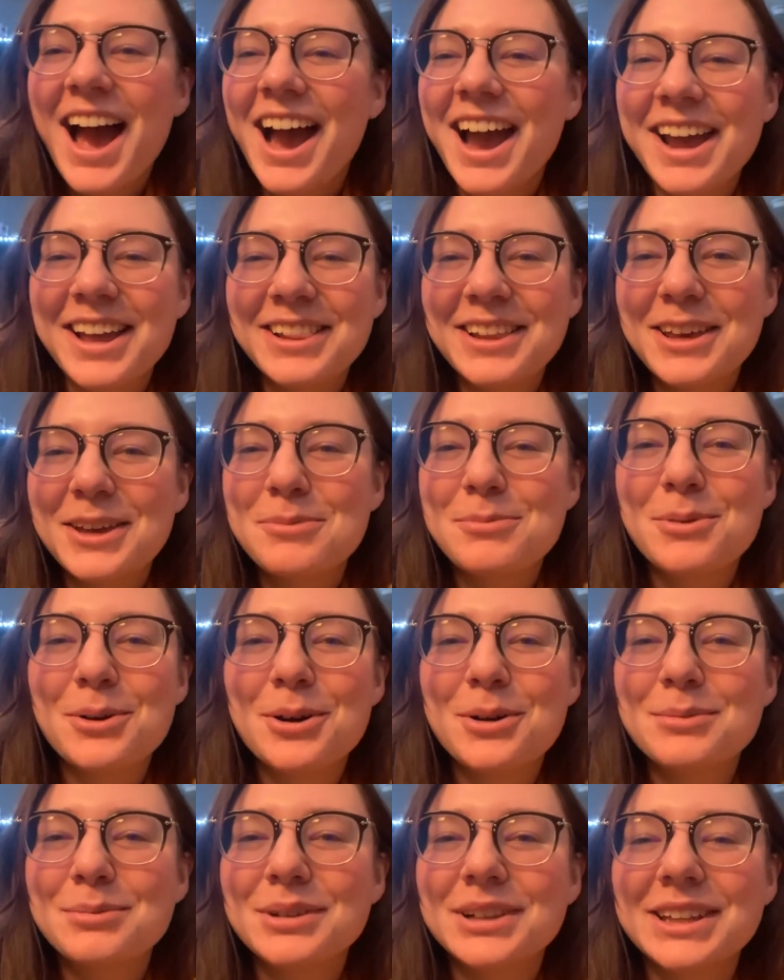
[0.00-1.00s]
I like
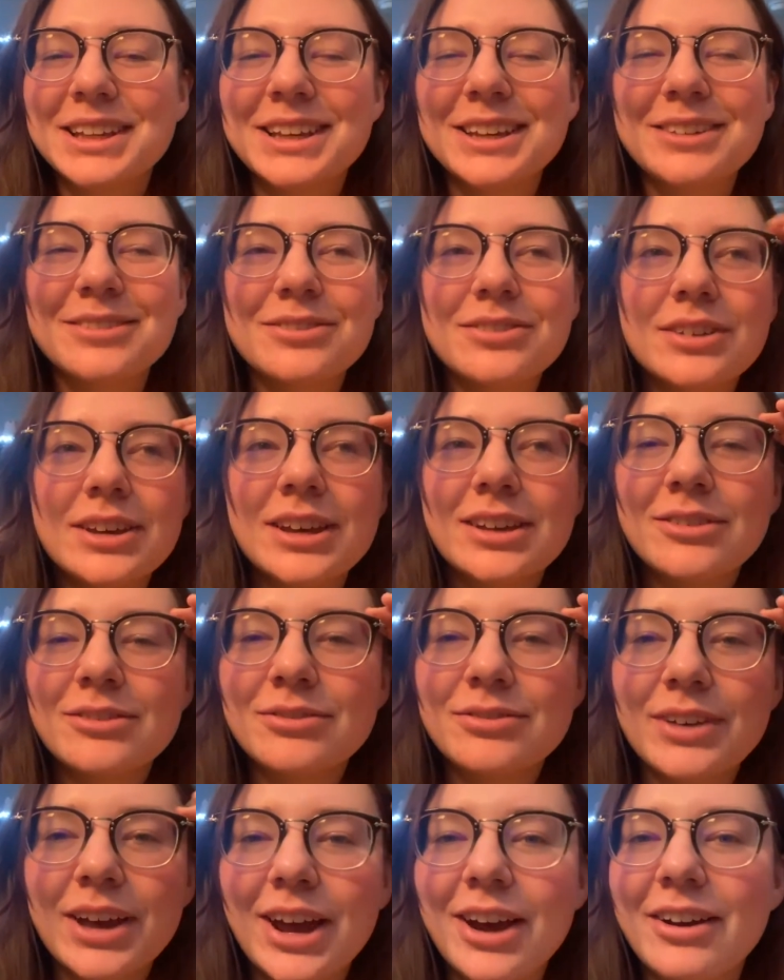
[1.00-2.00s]
more believe in
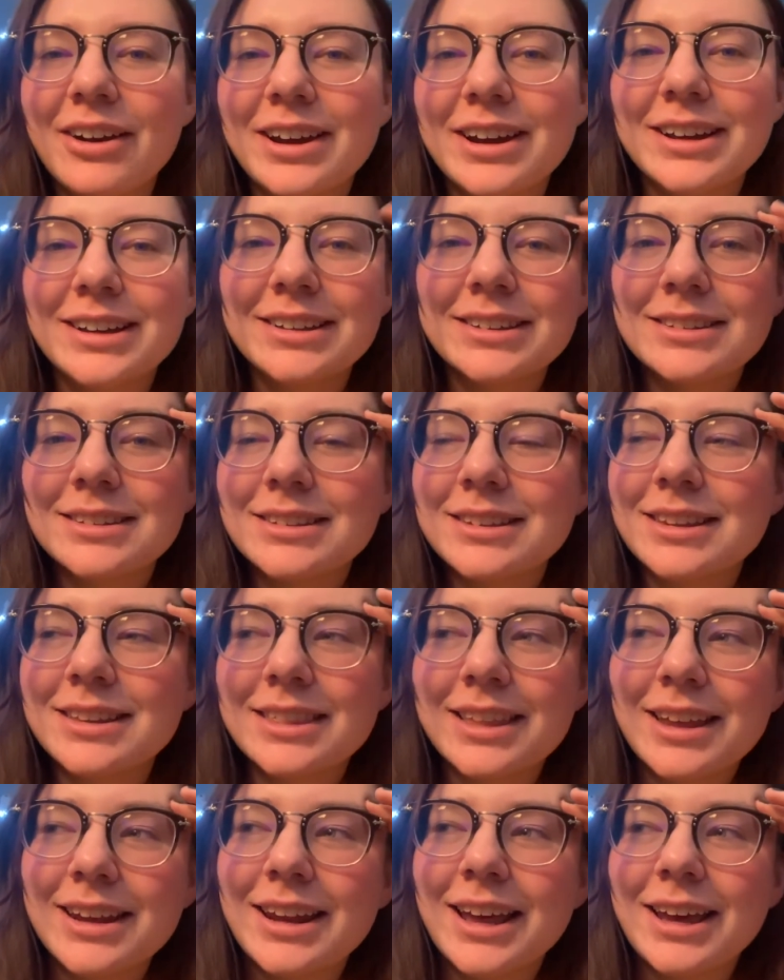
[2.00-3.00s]
fairies
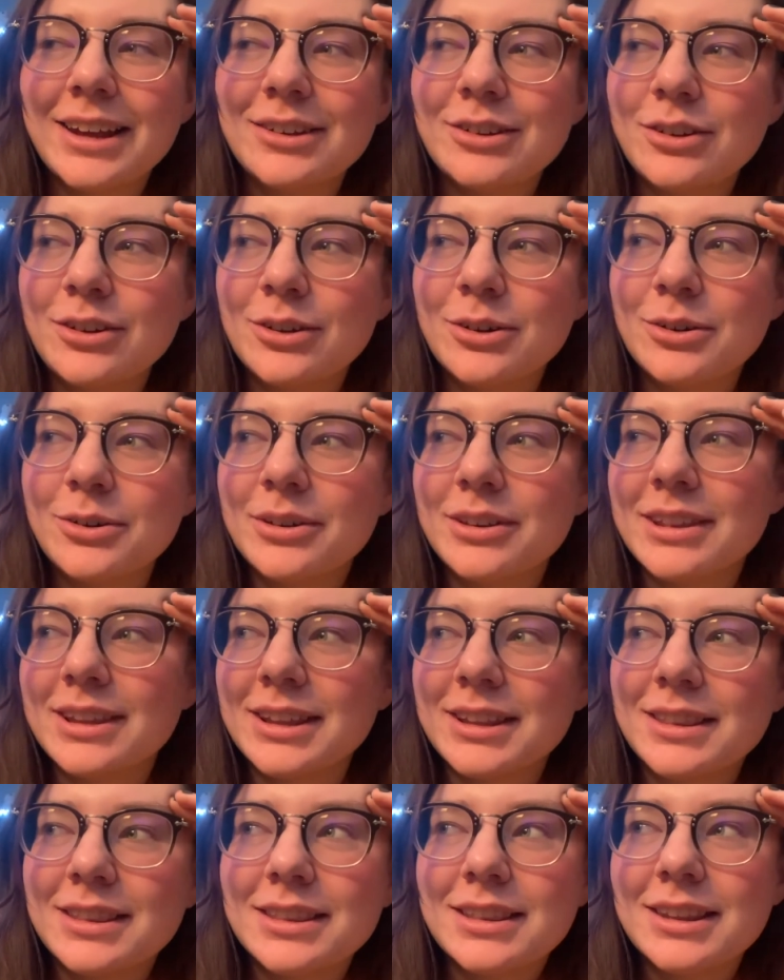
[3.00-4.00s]
than I do
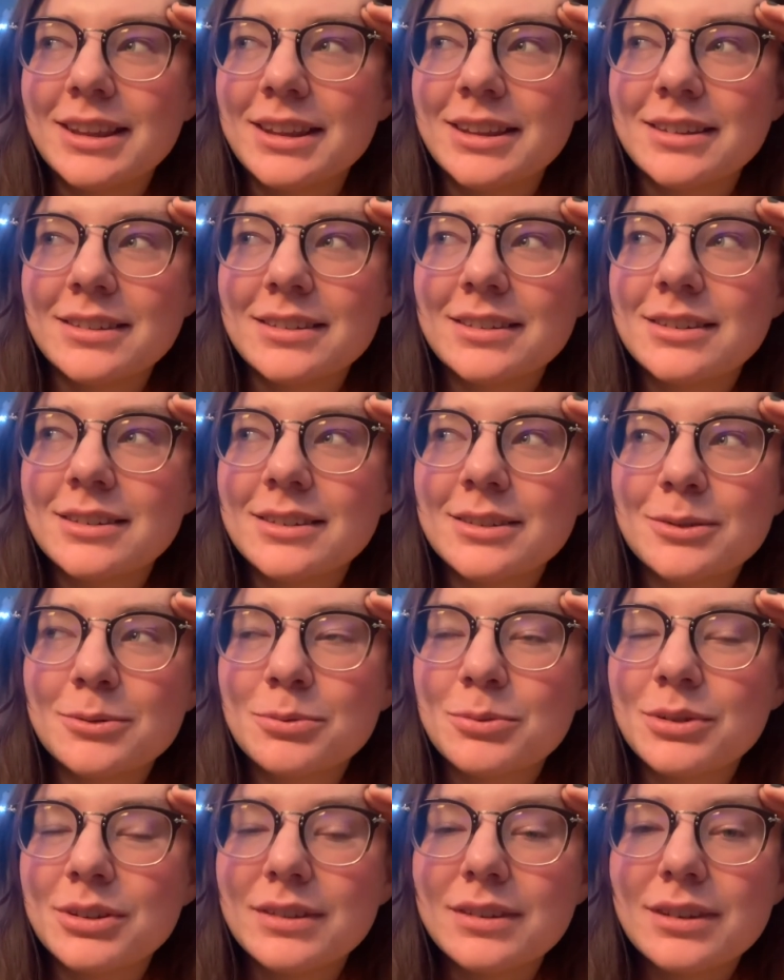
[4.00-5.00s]
that this
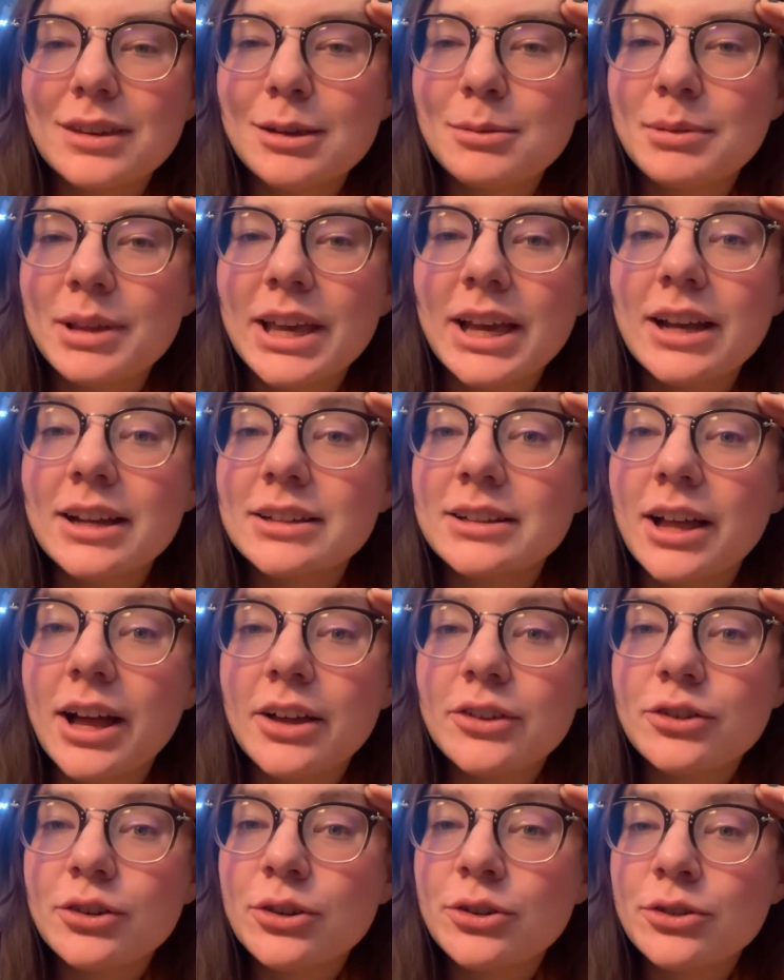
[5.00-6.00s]
would seem like a
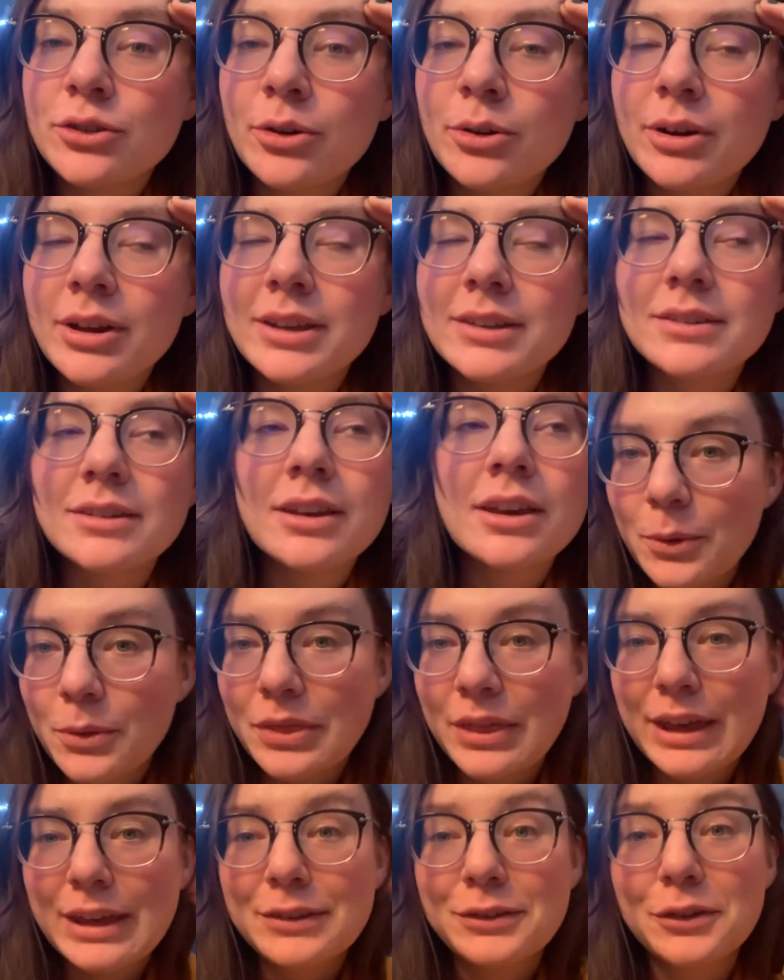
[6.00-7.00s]
logical choice.
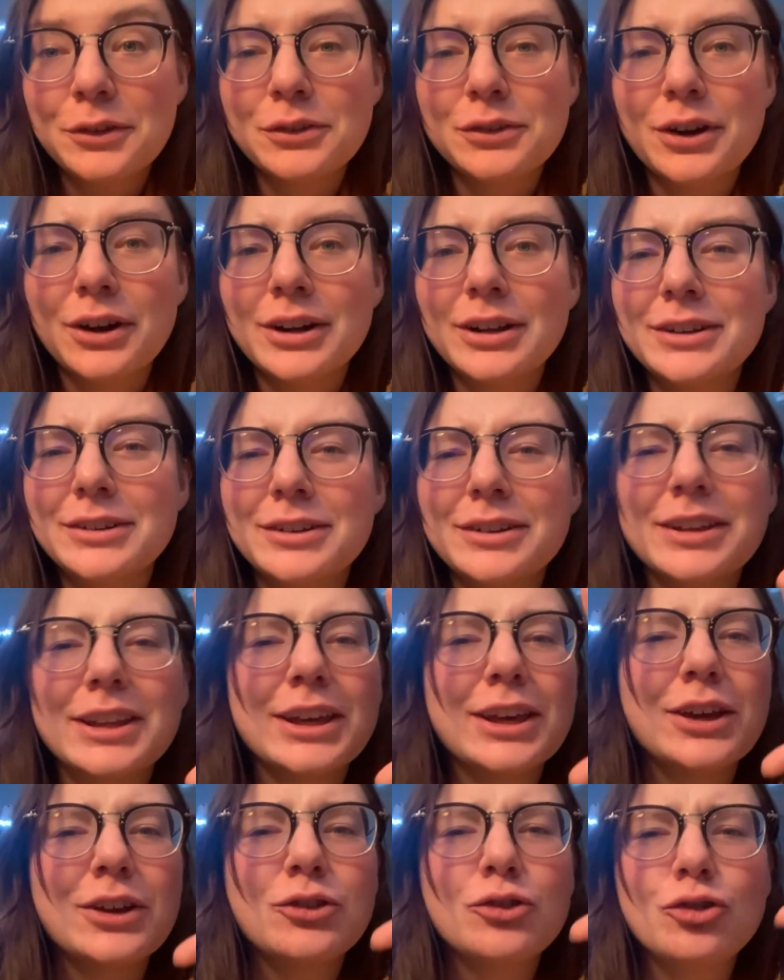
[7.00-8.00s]
Things are starting to
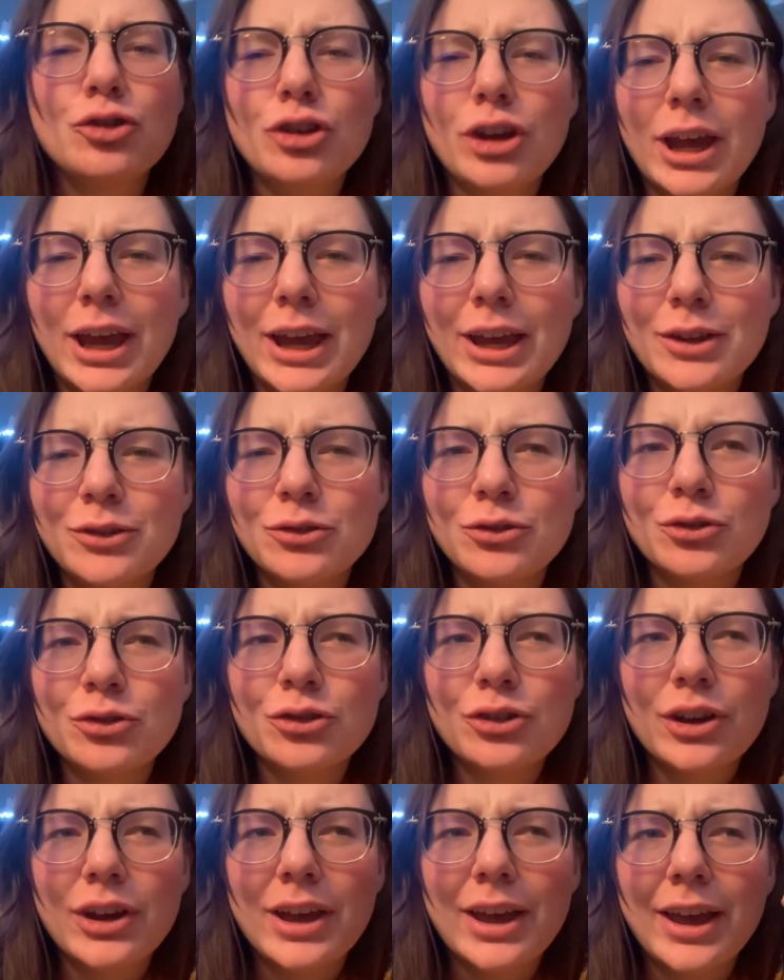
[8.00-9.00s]
like
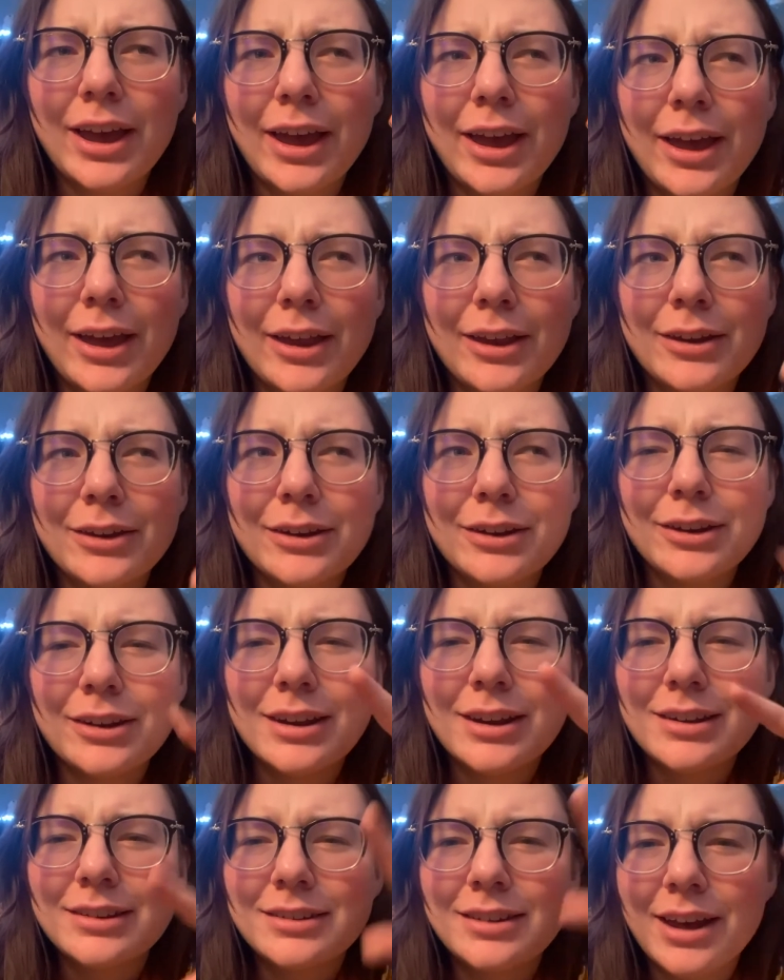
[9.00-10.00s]
change in
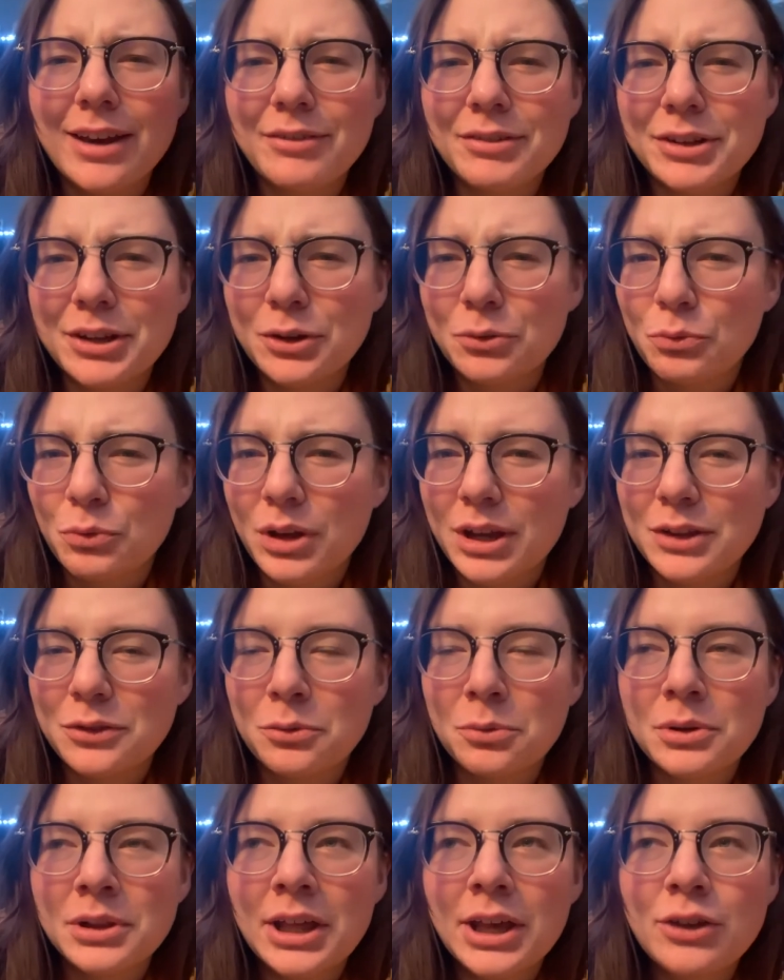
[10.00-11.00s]
Devin and Reed's
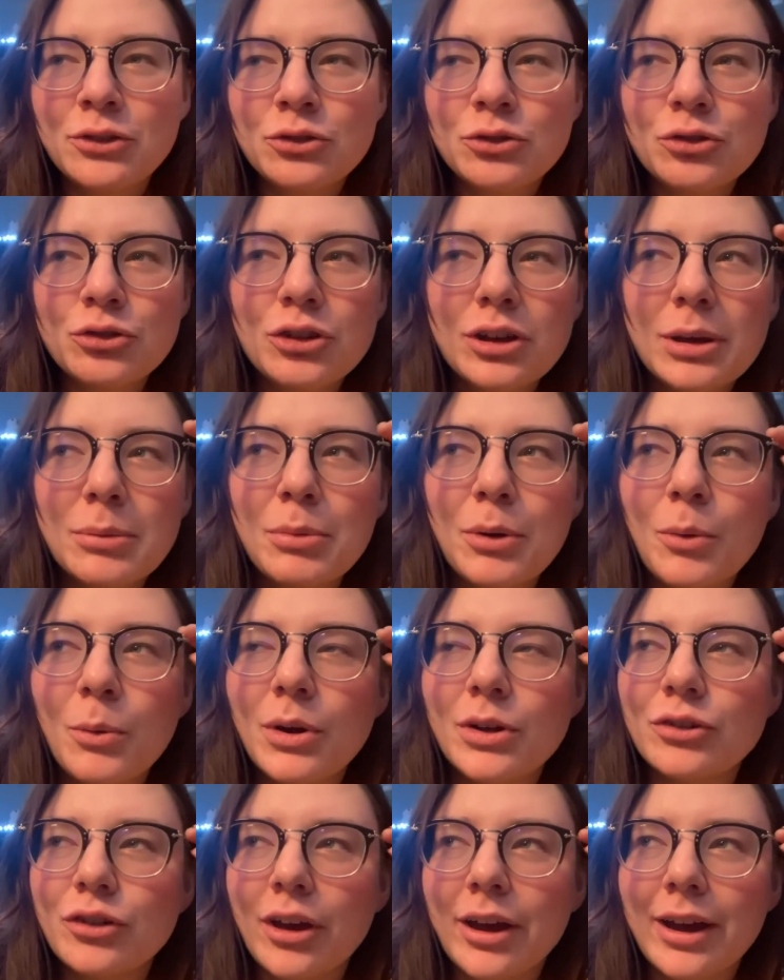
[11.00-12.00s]
relationship,
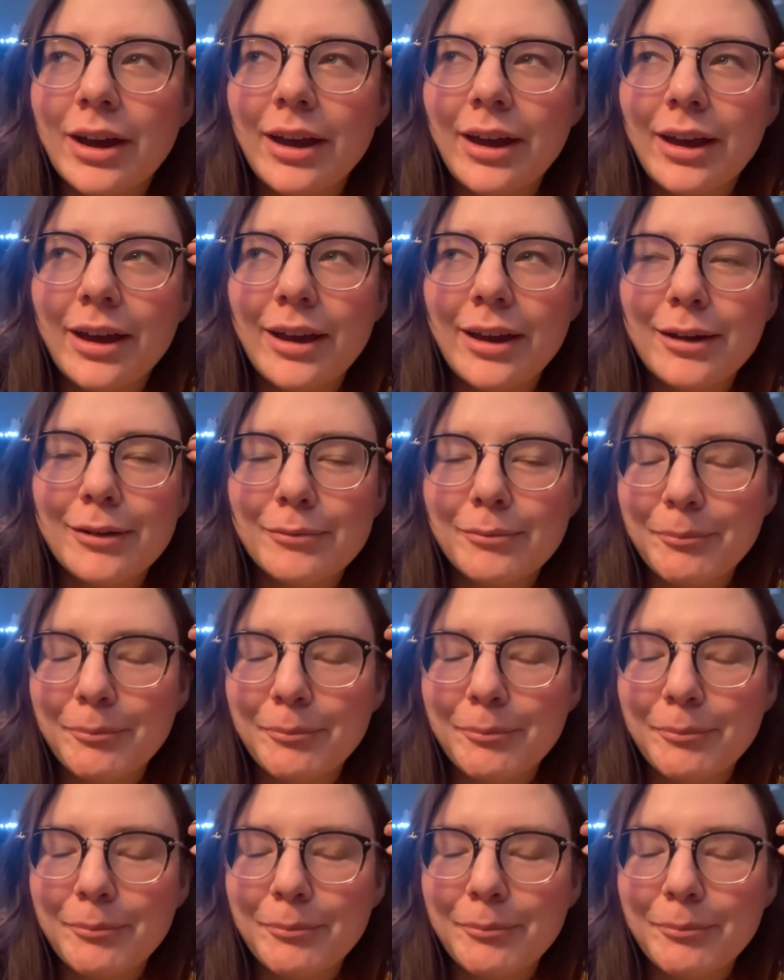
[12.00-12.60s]
which I